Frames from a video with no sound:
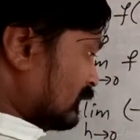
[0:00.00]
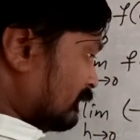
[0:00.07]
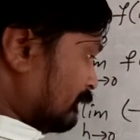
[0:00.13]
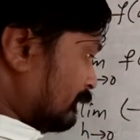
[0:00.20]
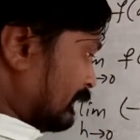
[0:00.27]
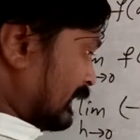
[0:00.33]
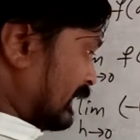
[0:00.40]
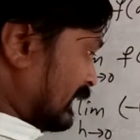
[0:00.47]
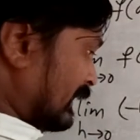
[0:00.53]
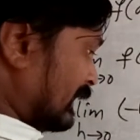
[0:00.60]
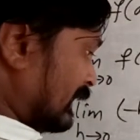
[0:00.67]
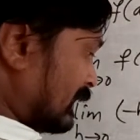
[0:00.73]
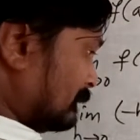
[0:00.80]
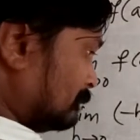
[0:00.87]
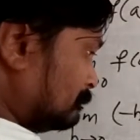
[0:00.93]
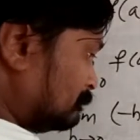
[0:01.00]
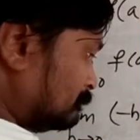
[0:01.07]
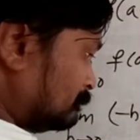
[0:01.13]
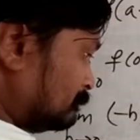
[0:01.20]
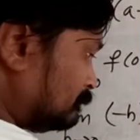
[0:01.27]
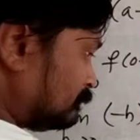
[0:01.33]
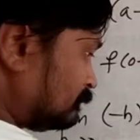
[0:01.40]
where
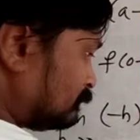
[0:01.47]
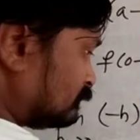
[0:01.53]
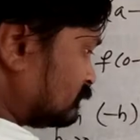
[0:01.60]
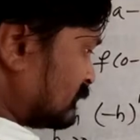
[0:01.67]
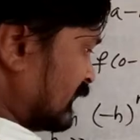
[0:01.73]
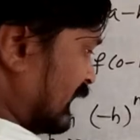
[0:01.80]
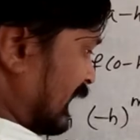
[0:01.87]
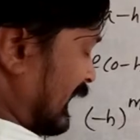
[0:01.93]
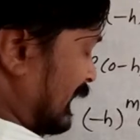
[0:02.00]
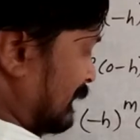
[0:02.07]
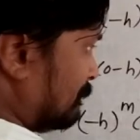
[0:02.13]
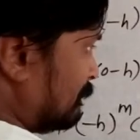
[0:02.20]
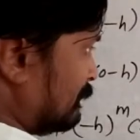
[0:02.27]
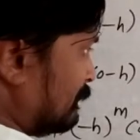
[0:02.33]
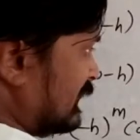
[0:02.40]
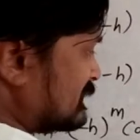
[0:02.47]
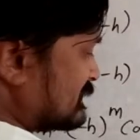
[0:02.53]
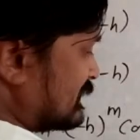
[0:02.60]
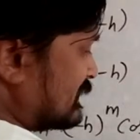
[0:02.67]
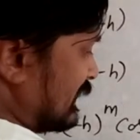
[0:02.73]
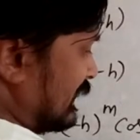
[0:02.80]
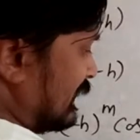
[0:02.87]
m
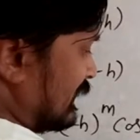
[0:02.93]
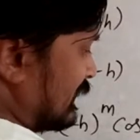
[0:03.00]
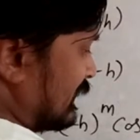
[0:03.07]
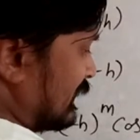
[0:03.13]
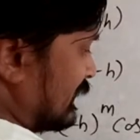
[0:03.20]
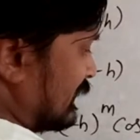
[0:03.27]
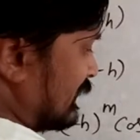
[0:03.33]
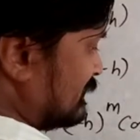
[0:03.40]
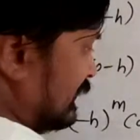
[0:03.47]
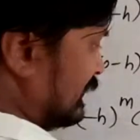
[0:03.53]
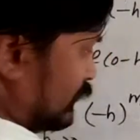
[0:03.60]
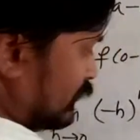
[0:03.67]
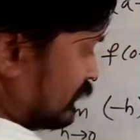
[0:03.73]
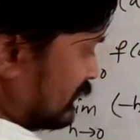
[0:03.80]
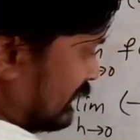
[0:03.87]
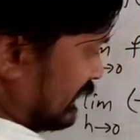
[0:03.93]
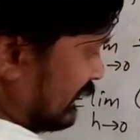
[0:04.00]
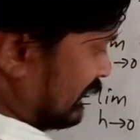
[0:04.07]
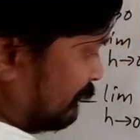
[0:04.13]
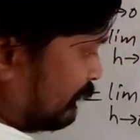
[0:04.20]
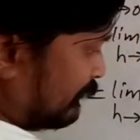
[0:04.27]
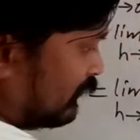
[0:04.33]
is greater than 0,
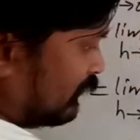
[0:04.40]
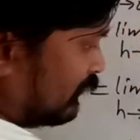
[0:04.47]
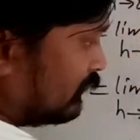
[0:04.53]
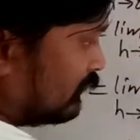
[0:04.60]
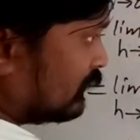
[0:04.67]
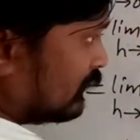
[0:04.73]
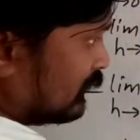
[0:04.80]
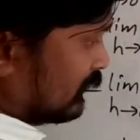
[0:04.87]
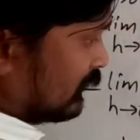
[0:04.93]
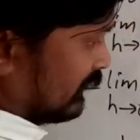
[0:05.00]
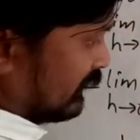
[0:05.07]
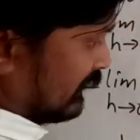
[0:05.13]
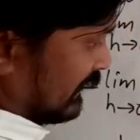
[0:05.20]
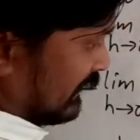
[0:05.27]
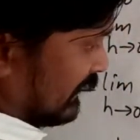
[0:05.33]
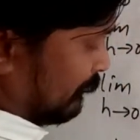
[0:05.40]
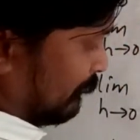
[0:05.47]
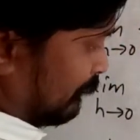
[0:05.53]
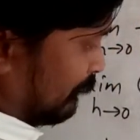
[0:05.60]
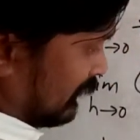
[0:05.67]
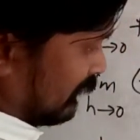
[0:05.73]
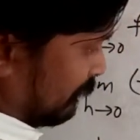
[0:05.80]
therefore
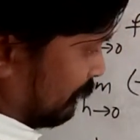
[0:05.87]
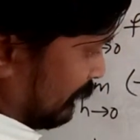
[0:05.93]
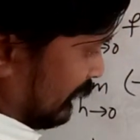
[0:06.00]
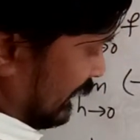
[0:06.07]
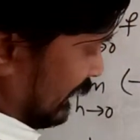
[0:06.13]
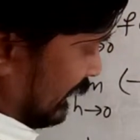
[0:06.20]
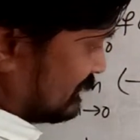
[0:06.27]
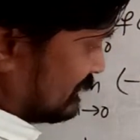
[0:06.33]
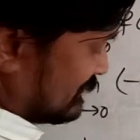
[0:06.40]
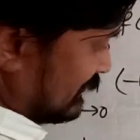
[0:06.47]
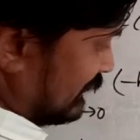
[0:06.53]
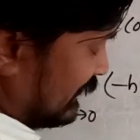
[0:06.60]
f of x